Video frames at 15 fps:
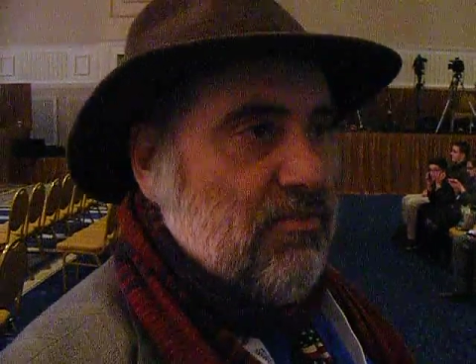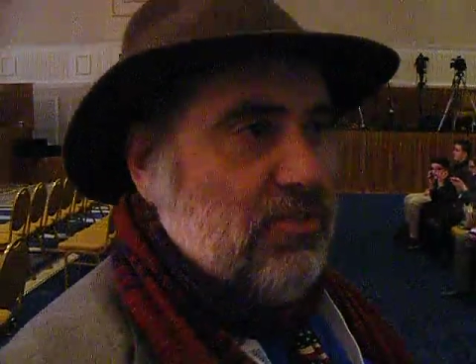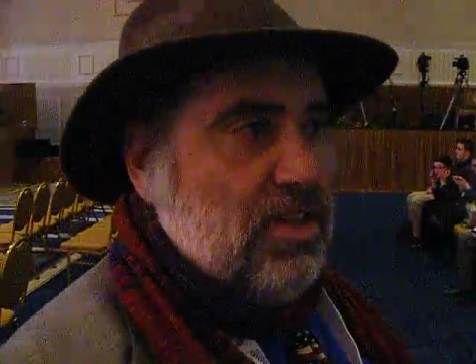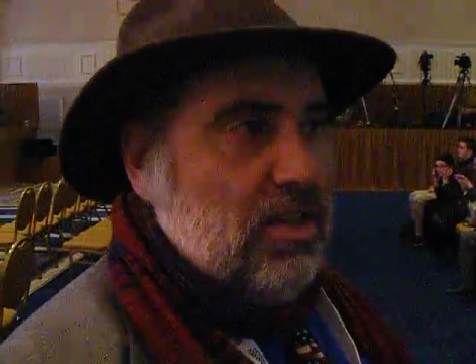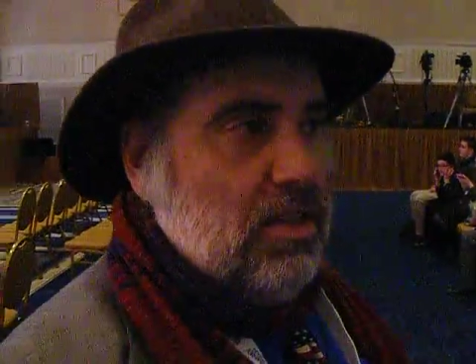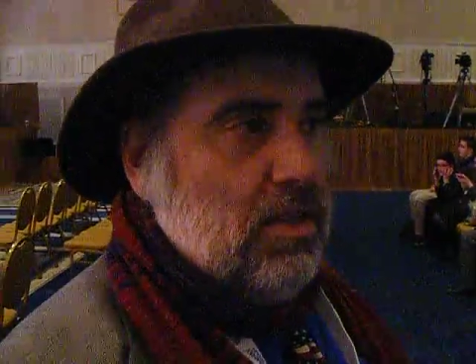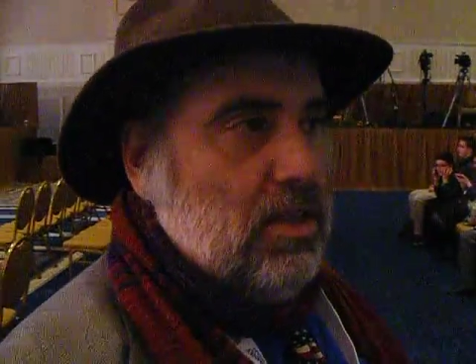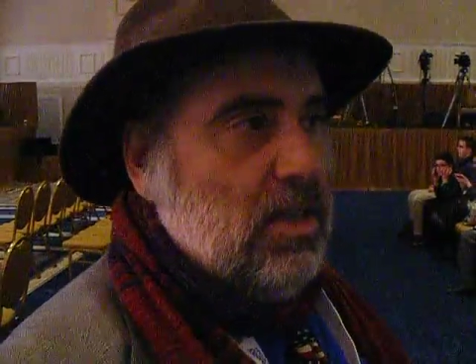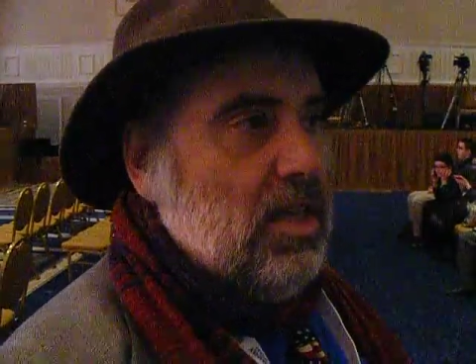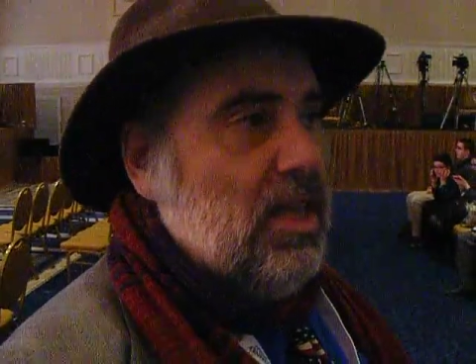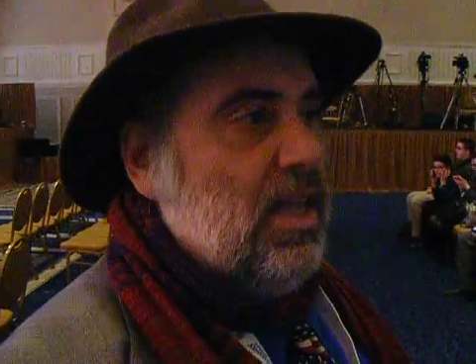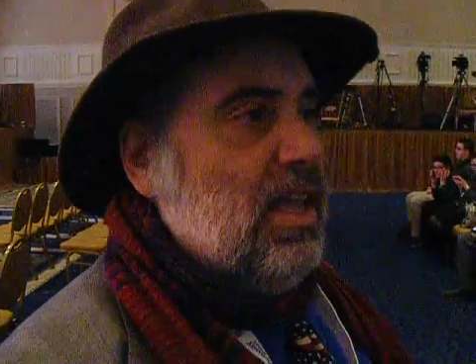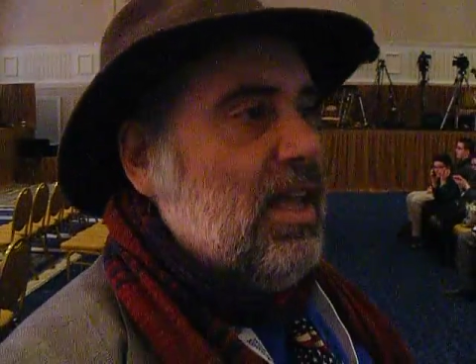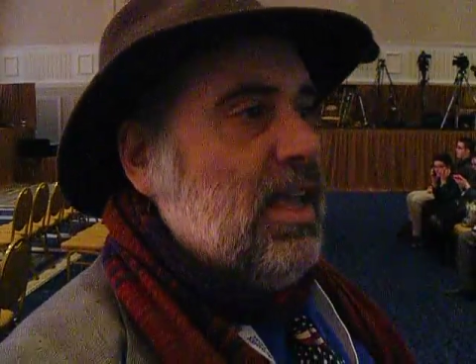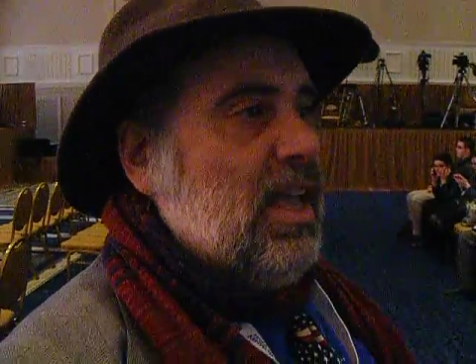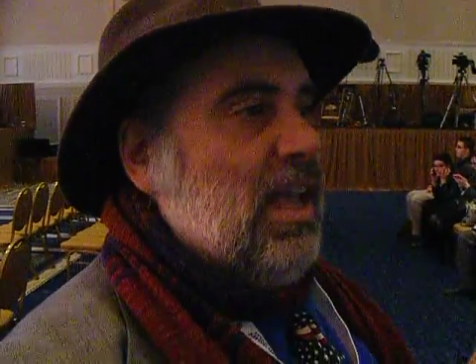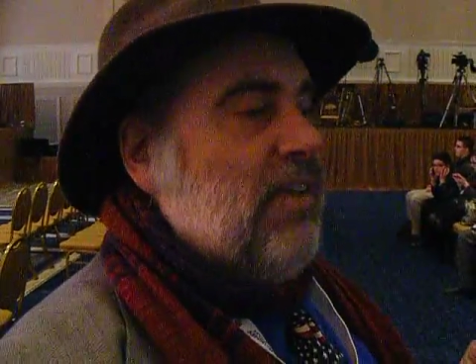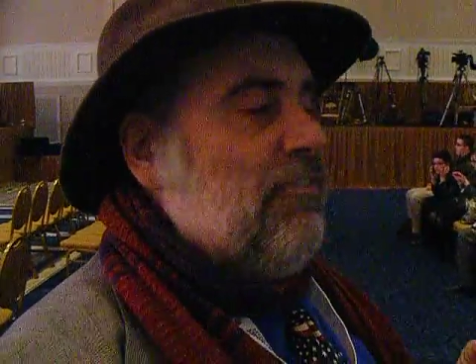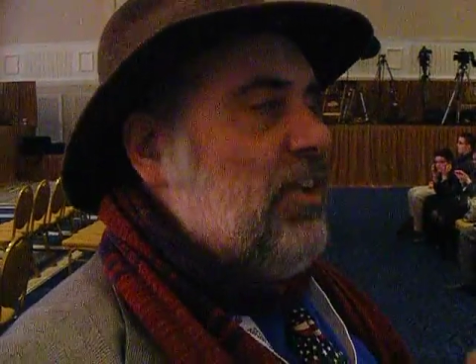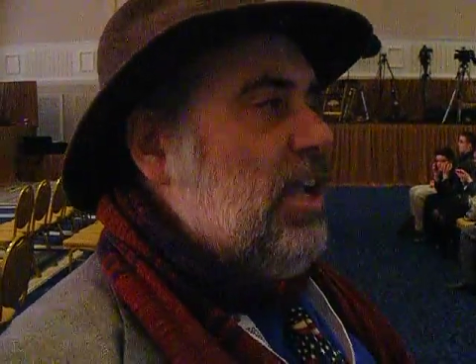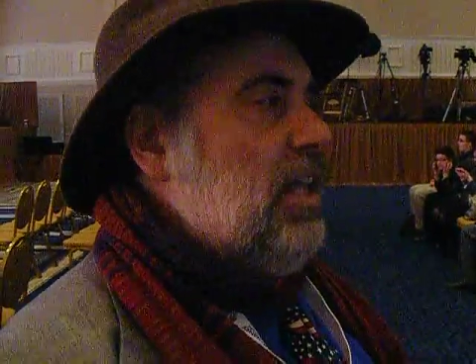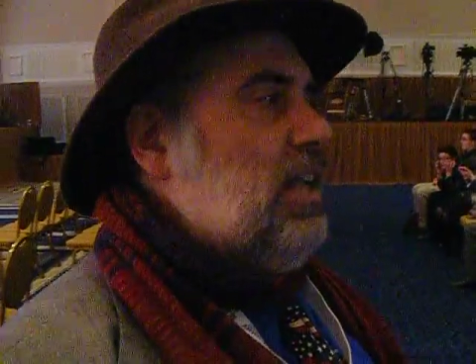
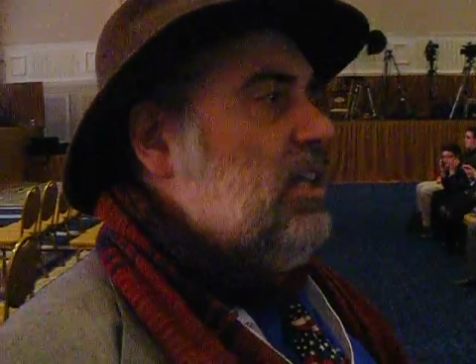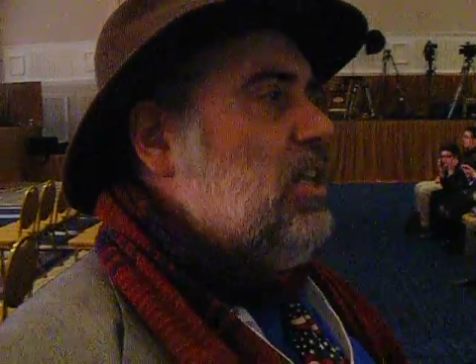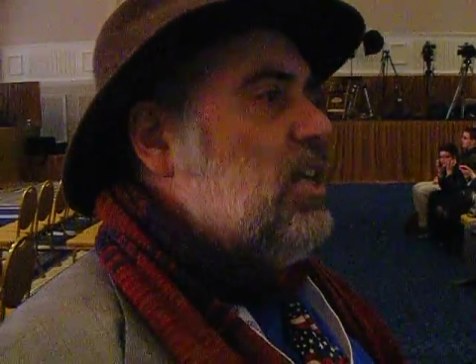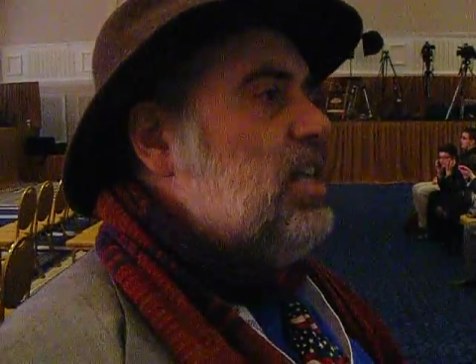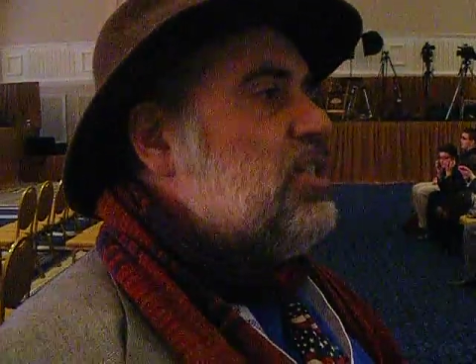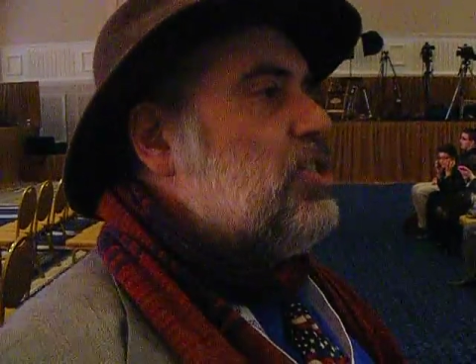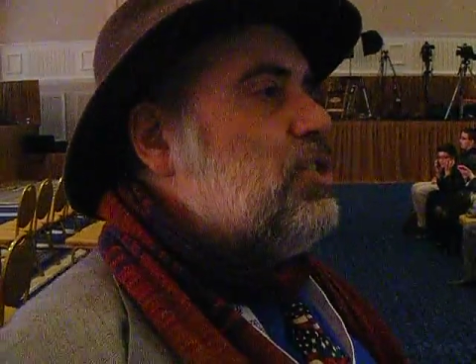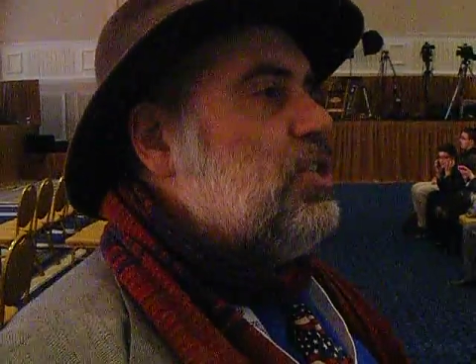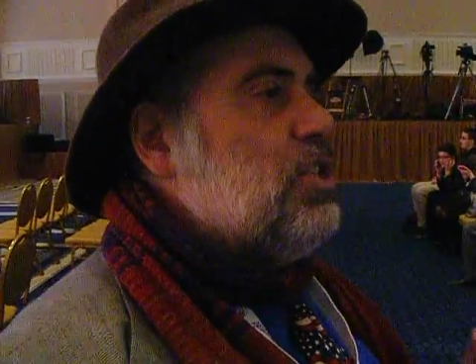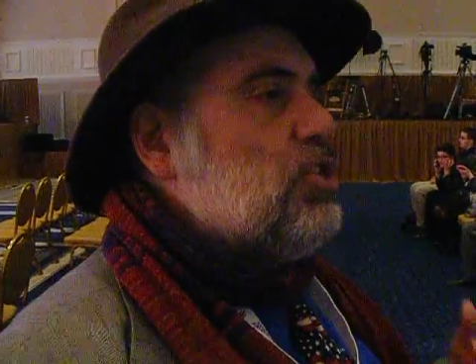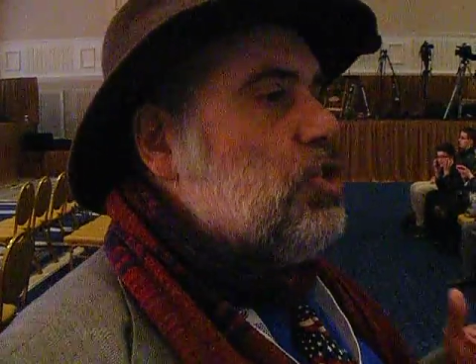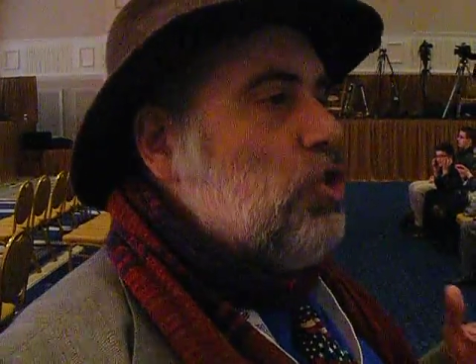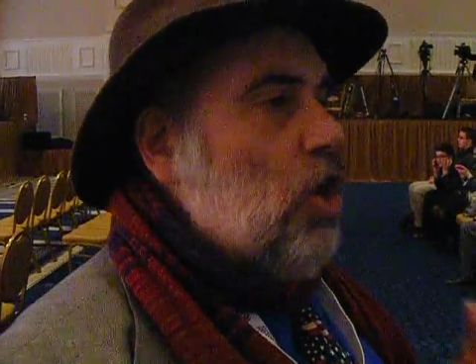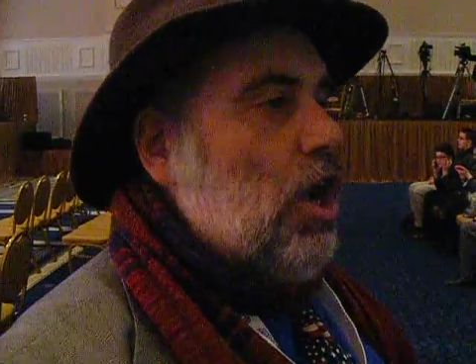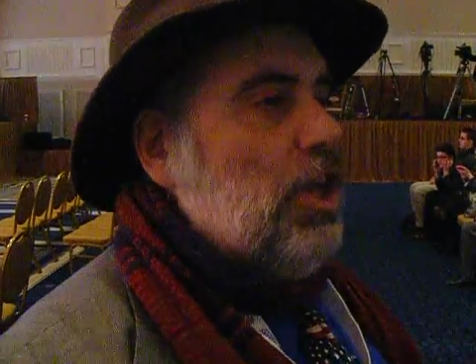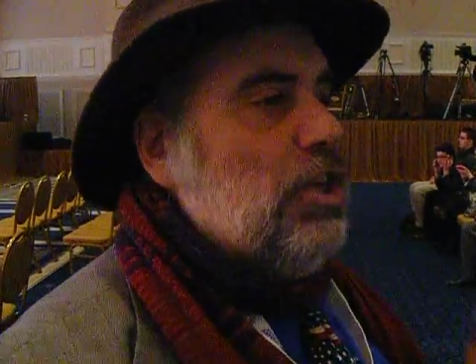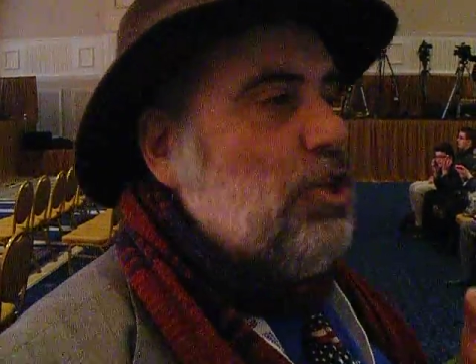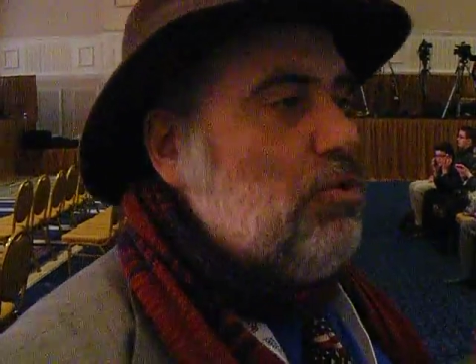if it does not